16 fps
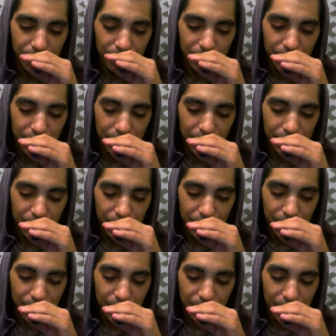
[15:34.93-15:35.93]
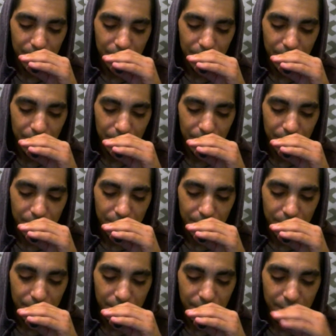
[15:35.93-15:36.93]

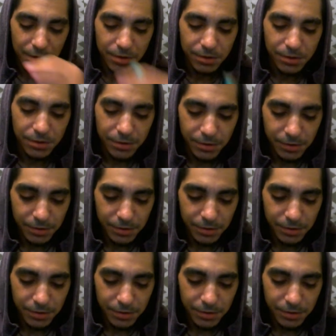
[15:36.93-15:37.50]
No one is speaking in this clip.